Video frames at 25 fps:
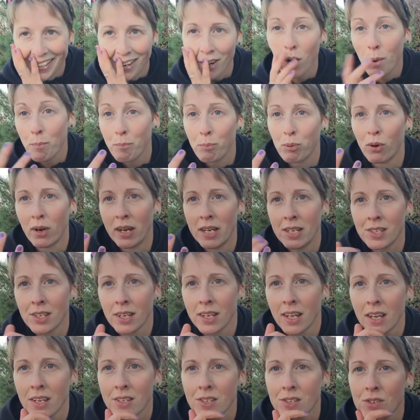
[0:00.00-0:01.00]
Or a print,
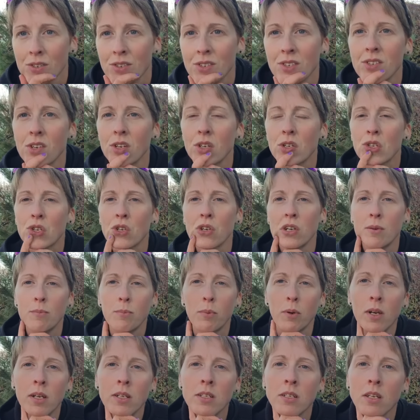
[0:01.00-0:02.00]
I guess. It's silkscreen
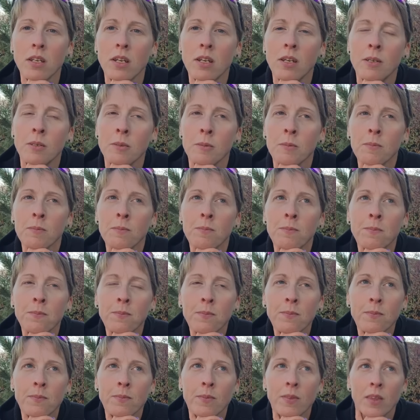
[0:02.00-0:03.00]
print.
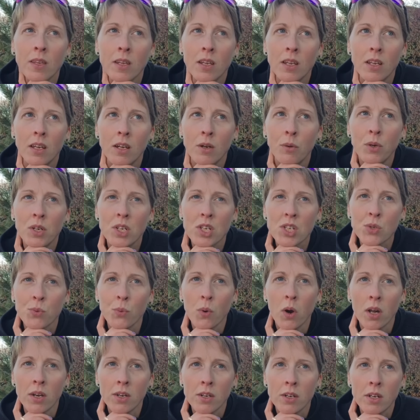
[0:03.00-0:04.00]
We just
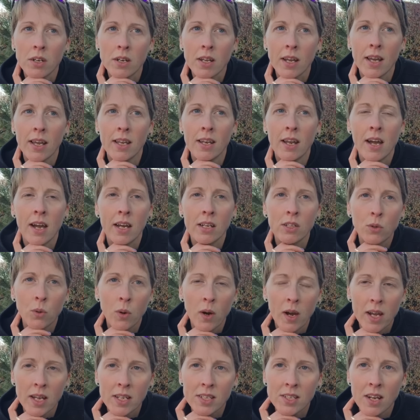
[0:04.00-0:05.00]
wandered and had
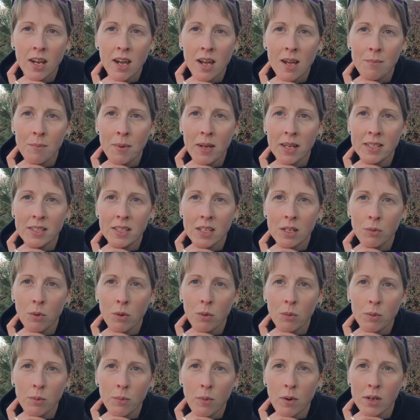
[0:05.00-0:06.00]
quiet time and did
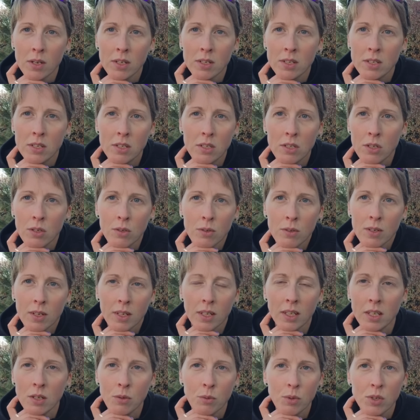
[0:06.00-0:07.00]
what we wanted to do,
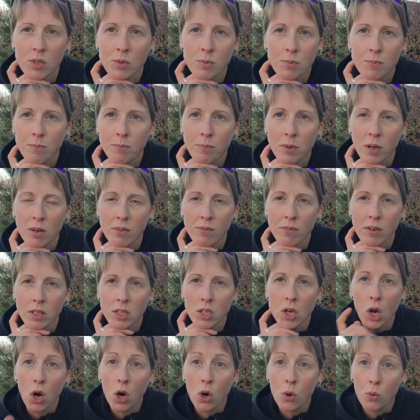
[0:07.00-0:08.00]
and it was
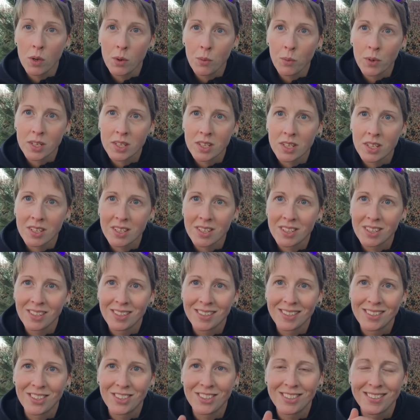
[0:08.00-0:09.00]
perfect. Oh, we went to
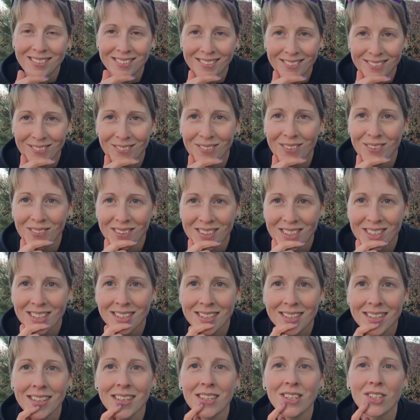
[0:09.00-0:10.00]

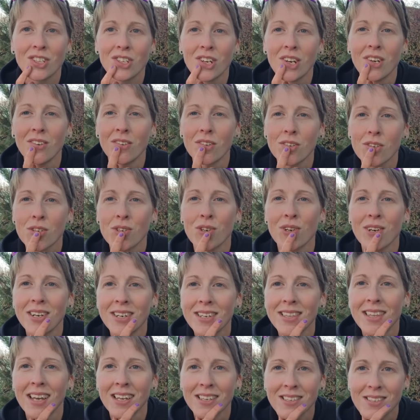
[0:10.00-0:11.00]
Delish General Store.
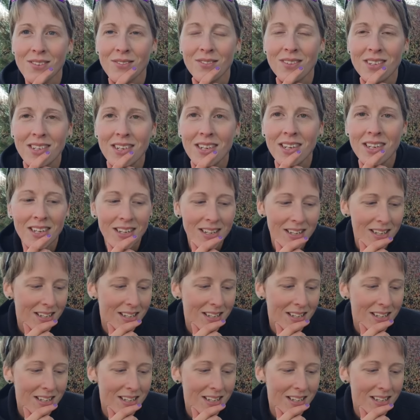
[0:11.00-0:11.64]
That's what we did.